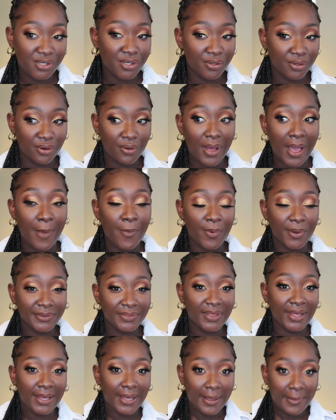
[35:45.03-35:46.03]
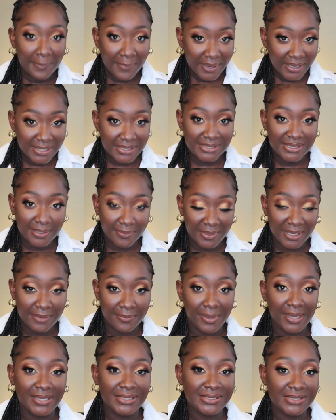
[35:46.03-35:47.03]
You know, I want the company to be
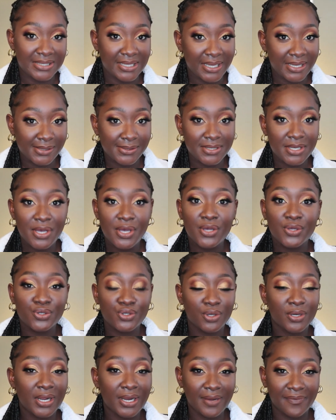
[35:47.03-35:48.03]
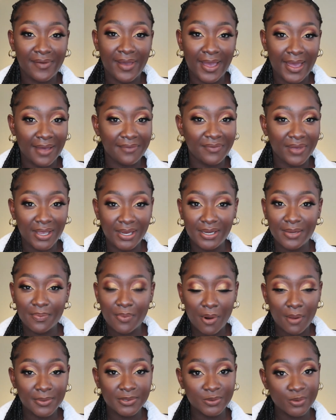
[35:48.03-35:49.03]
in my state so that if I have any
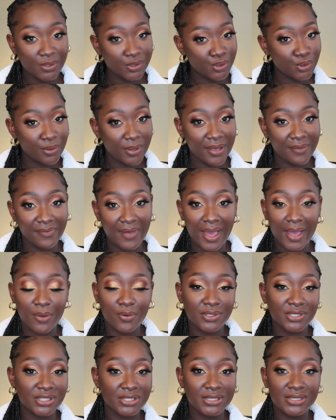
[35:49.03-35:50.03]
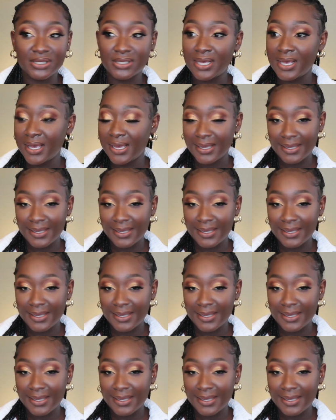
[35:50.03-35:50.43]
problems whatsoever, I could just